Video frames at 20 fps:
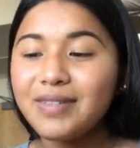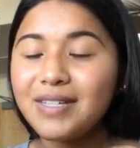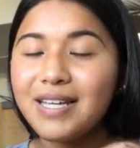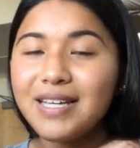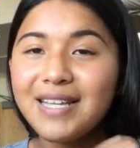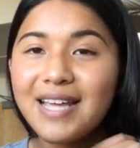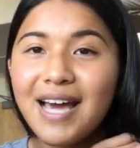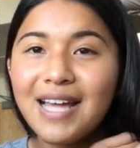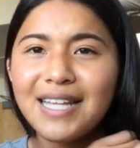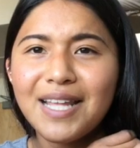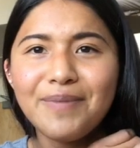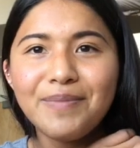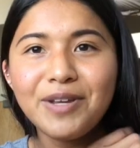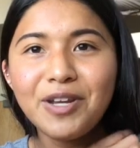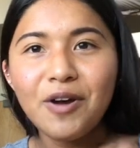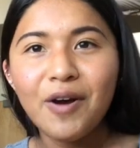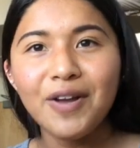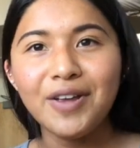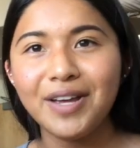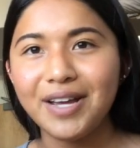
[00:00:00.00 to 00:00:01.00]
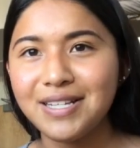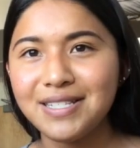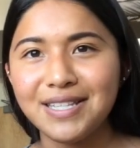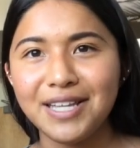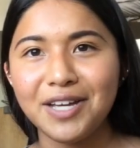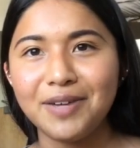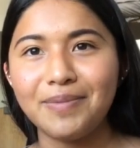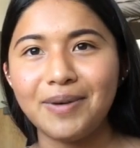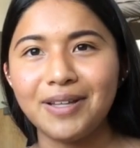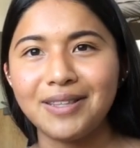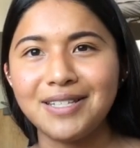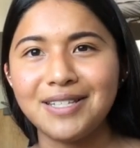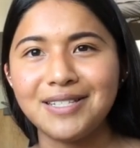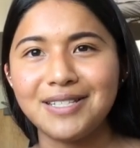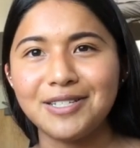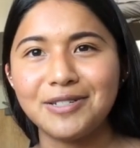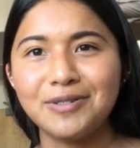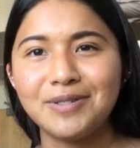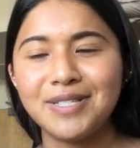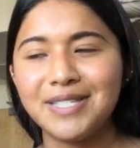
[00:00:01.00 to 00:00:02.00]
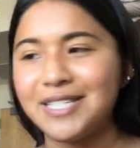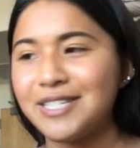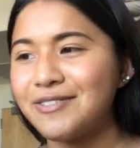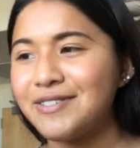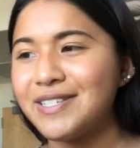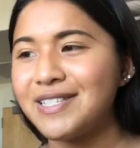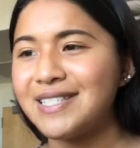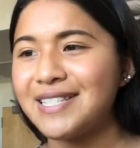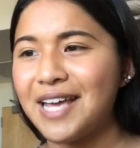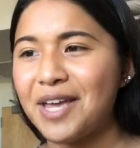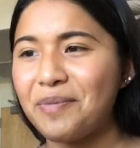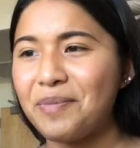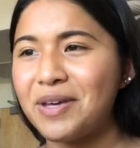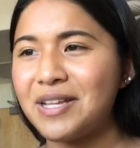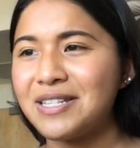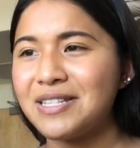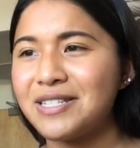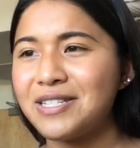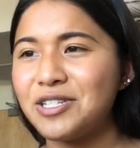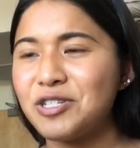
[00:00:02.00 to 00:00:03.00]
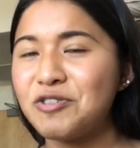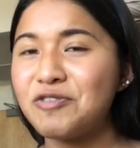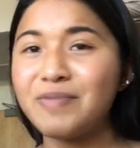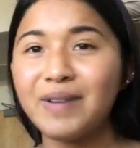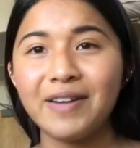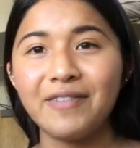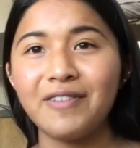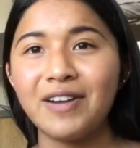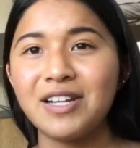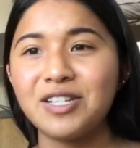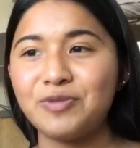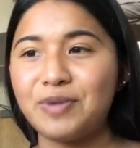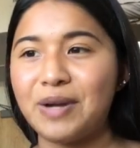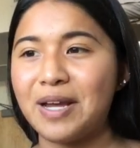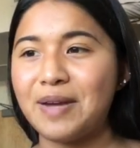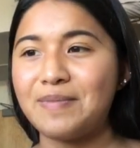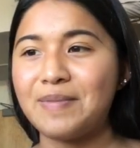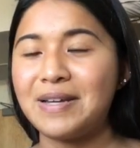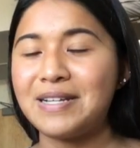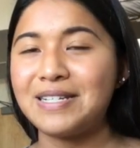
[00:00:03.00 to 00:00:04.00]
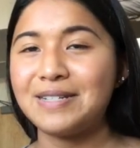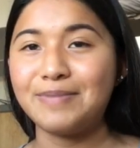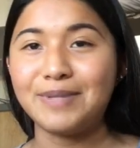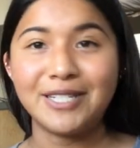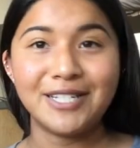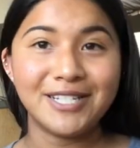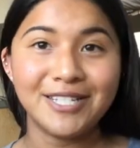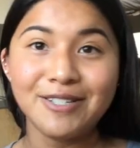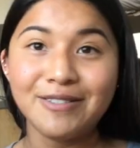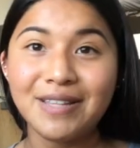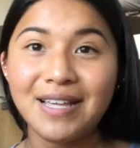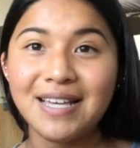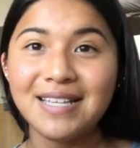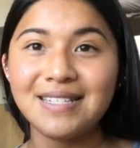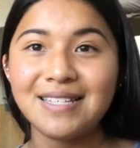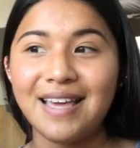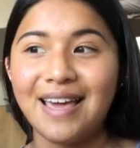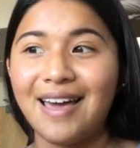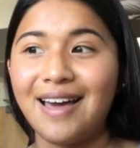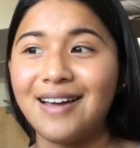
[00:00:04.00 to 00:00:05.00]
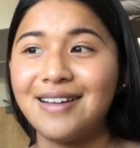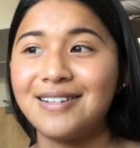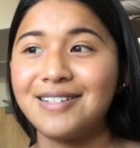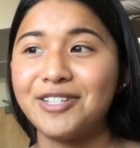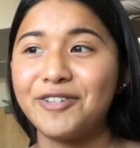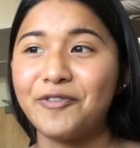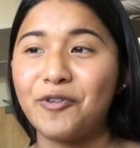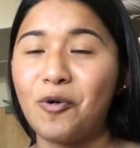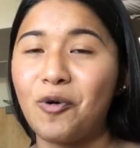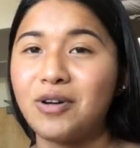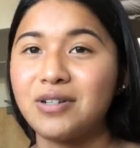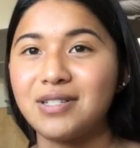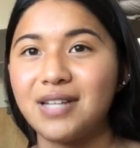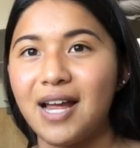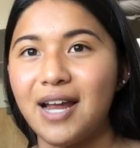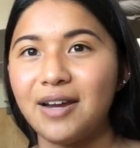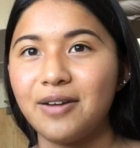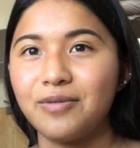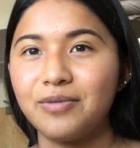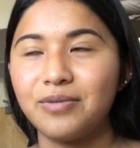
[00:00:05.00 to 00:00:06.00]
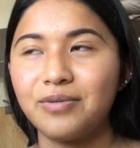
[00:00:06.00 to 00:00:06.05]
And yeah, let me know how you guys think about these little series segments. 2 of my friends recommended me to do this, and of course I